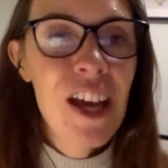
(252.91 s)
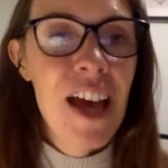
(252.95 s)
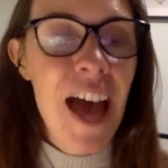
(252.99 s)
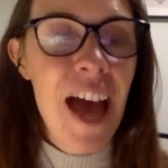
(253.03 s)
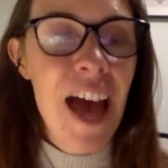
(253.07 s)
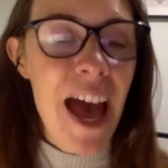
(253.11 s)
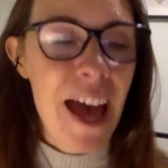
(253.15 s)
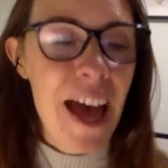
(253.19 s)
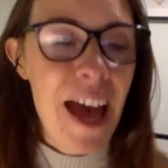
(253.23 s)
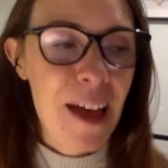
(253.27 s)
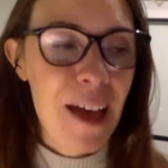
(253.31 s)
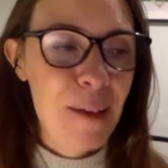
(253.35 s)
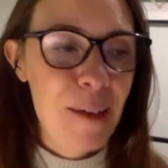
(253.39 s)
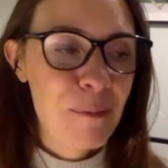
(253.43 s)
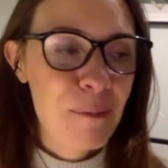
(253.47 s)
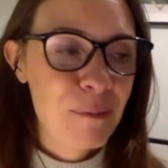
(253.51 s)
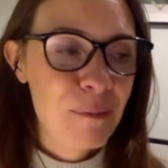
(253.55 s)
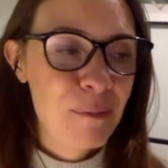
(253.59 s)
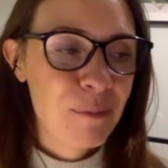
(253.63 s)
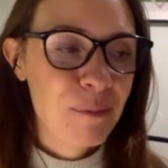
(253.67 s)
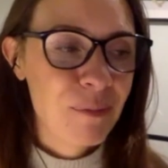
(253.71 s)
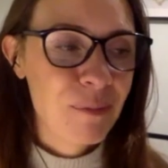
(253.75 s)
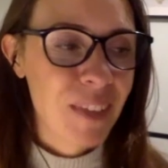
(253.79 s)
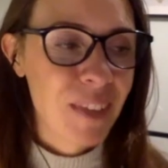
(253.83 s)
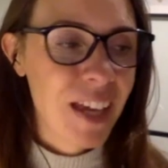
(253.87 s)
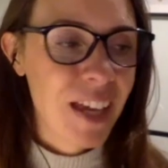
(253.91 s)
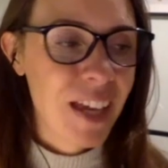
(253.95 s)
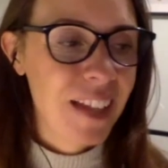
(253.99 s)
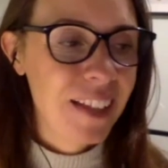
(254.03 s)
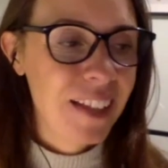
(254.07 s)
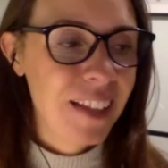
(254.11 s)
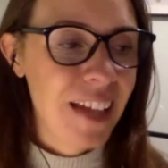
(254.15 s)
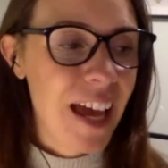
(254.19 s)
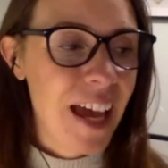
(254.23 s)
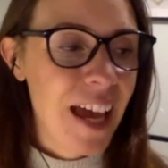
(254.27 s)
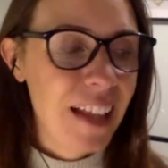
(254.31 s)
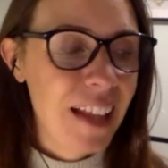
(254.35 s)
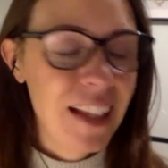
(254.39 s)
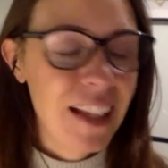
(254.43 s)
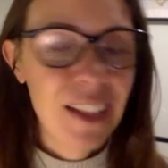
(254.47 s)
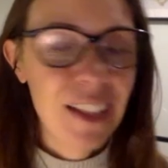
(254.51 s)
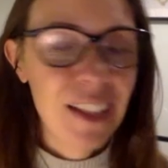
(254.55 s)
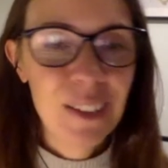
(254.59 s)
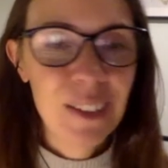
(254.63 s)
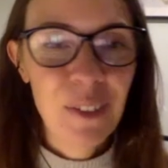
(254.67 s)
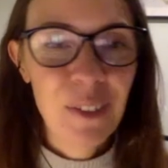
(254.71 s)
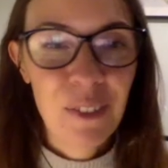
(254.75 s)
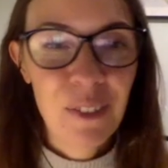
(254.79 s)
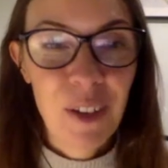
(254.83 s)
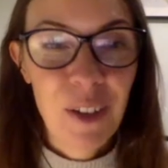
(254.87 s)
um, and yeah that's
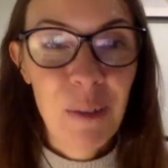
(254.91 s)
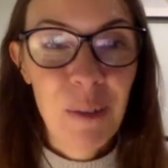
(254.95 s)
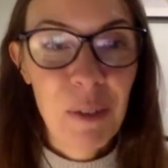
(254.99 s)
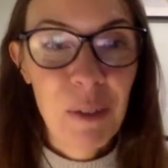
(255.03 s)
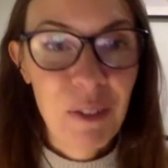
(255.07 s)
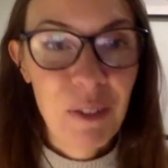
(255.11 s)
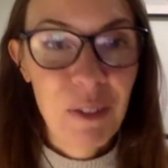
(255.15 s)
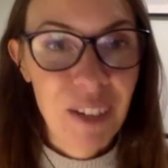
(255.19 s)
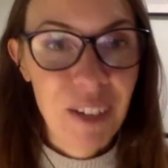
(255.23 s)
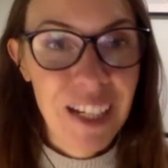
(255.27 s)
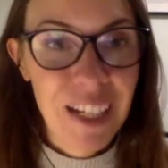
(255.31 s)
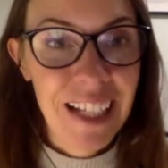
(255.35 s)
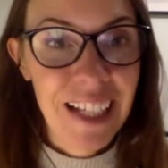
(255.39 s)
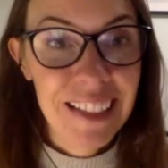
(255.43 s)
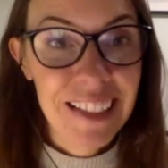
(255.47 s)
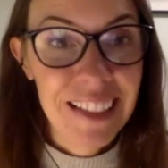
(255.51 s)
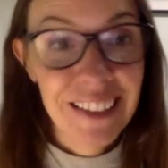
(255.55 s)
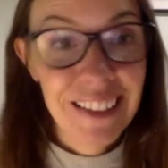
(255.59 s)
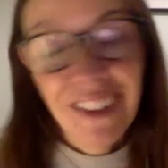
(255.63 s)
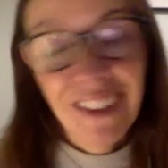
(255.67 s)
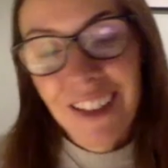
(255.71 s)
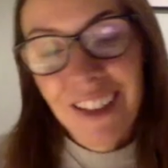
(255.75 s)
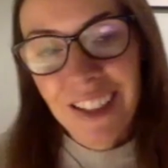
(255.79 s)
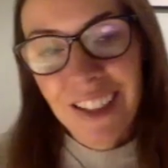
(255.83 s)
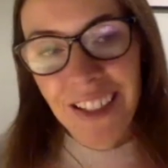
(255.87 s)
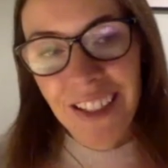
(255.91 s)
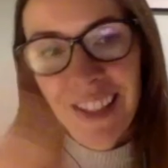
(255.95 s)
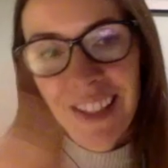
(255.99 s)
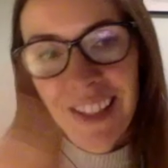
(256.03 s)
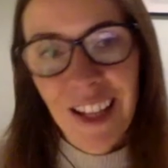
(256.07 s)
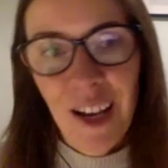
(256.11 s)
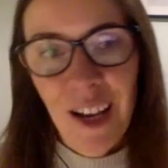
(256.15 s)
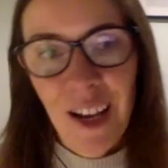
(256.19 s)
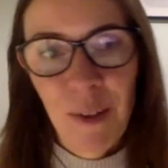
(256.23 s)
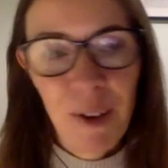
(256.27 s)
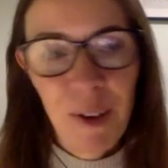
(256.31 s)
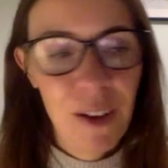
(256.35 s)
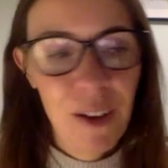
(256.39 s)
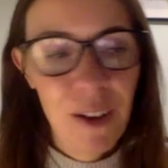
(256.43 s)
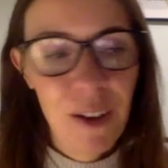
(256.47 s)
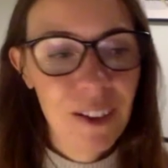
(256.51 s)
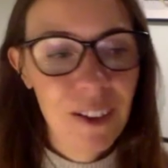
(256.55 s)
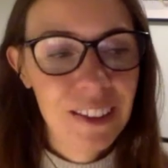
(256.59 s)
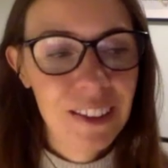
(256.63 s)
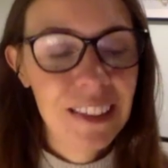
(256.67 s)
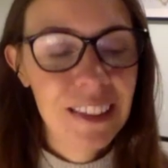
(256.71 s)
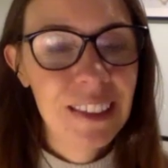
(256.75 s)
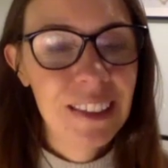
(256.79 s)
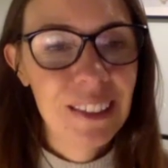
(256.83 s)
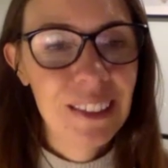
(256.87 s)
what got me really excited and then i went on
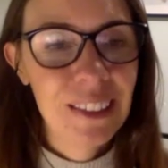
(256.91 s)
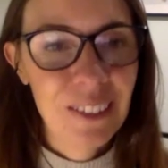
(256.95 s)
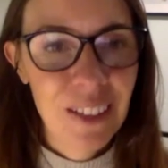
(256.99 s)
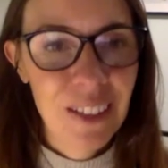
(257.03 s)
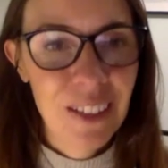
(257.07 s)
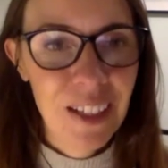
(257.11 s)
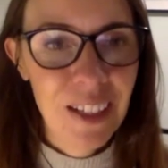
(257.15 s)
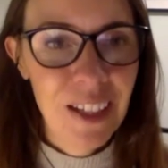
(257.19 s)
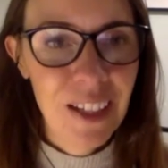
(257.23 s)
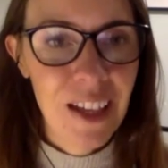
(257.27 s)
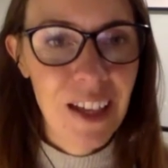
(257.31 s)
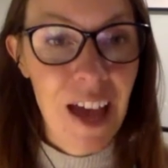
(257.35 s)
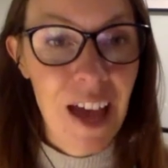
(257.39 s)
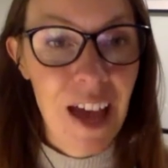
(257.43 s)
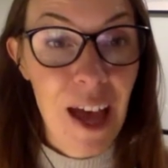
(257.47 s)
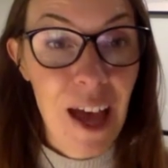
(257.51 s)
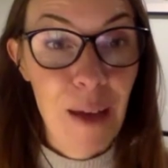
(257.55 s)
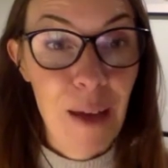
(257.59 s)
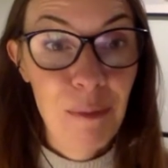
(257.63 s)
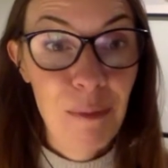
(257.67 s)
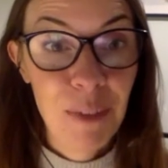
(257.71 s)
to study um,